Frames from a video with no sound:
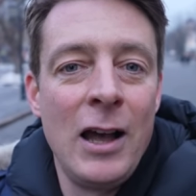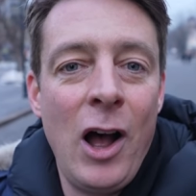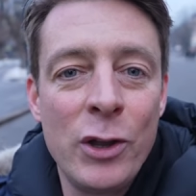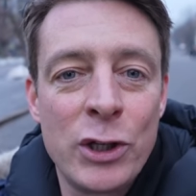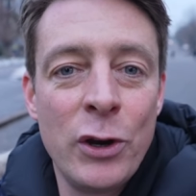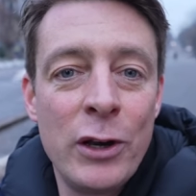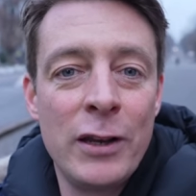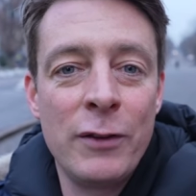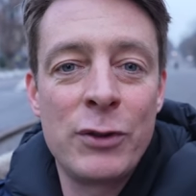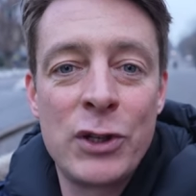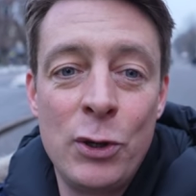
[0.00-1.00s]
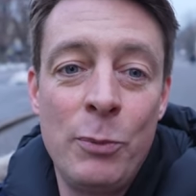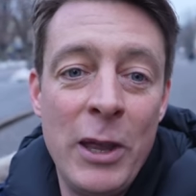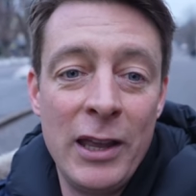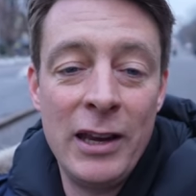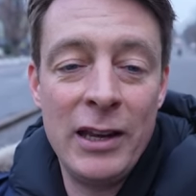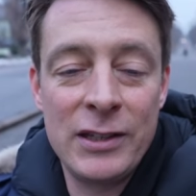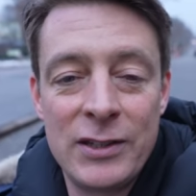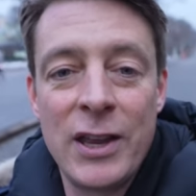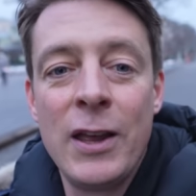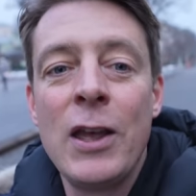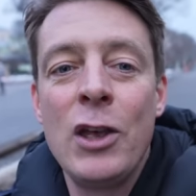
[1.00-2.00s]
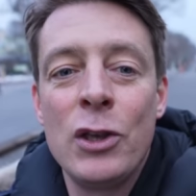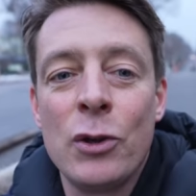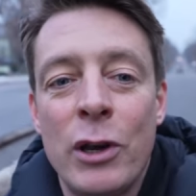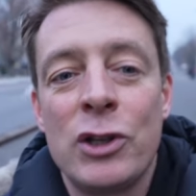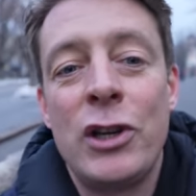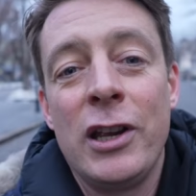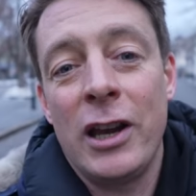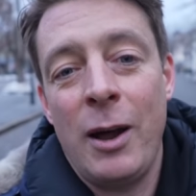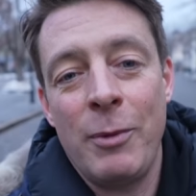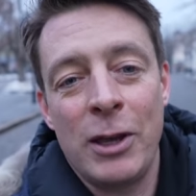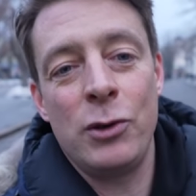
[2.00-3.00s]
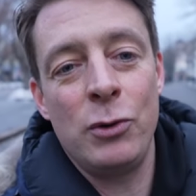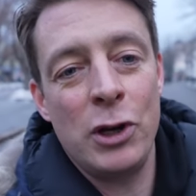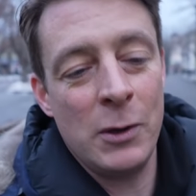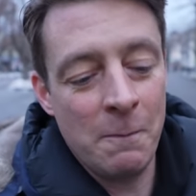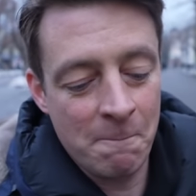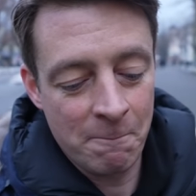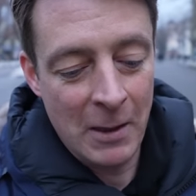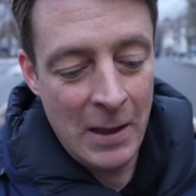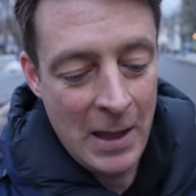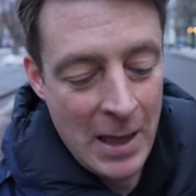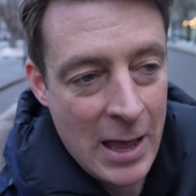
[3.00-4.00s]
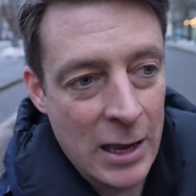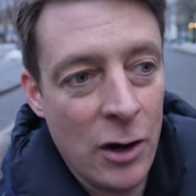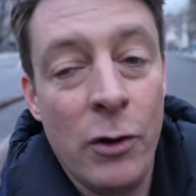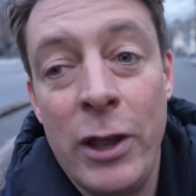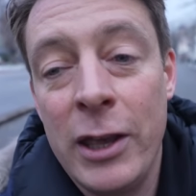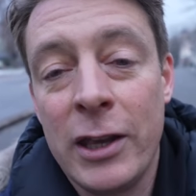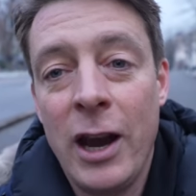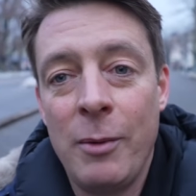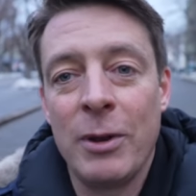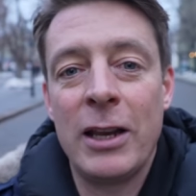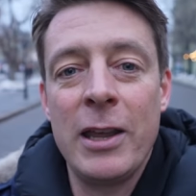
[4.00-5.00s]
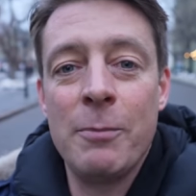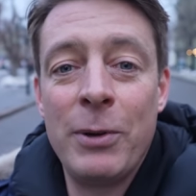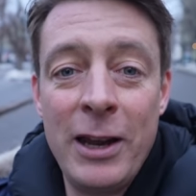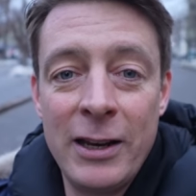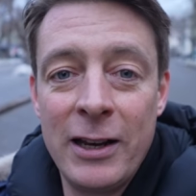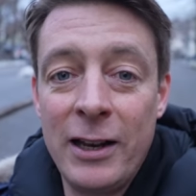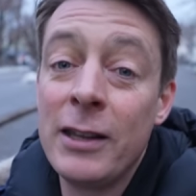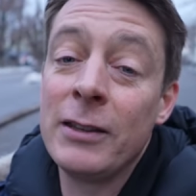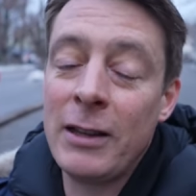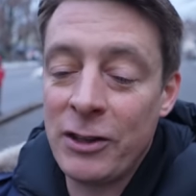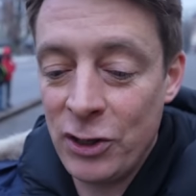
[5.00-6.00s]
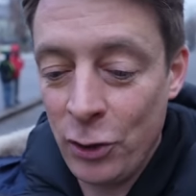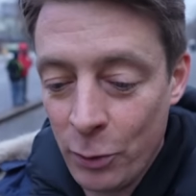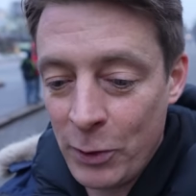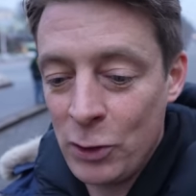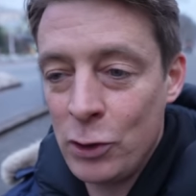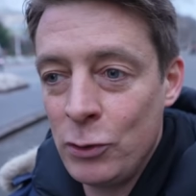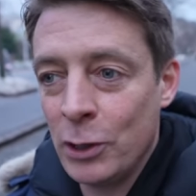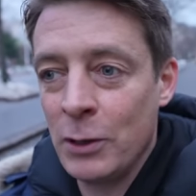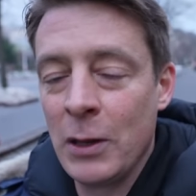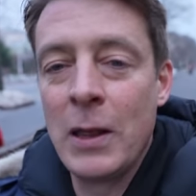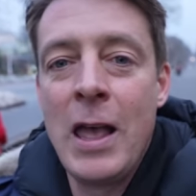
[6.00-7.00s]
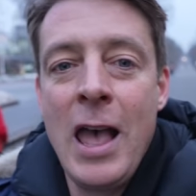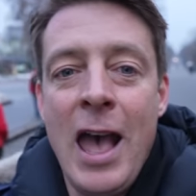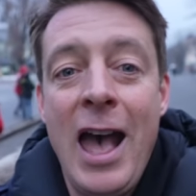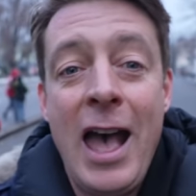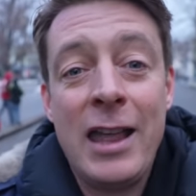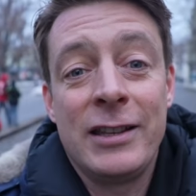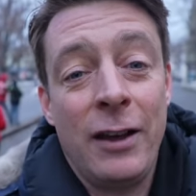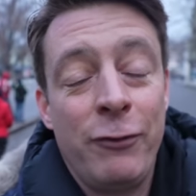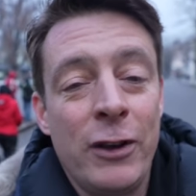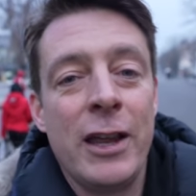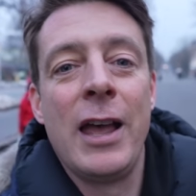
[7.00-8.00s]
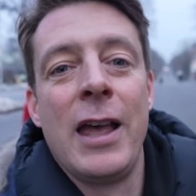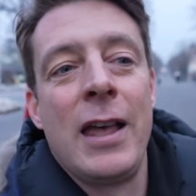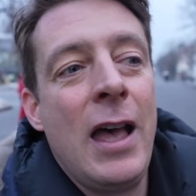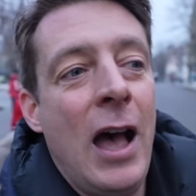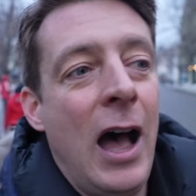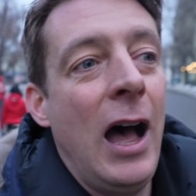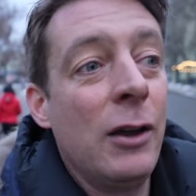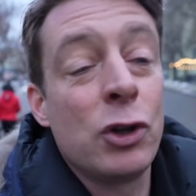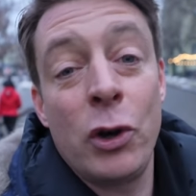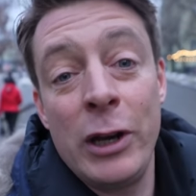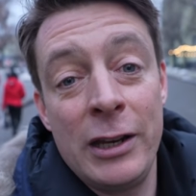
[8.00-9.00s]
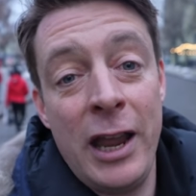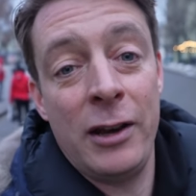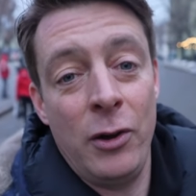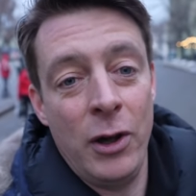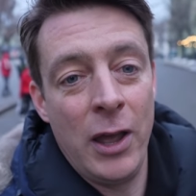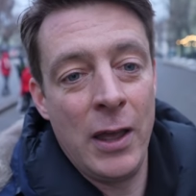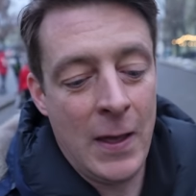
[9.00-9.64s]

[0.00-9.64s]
alternatives to being in its Eurasian Economic Union, you know, economically and politically, that's the European Union, and definitely joining NATO,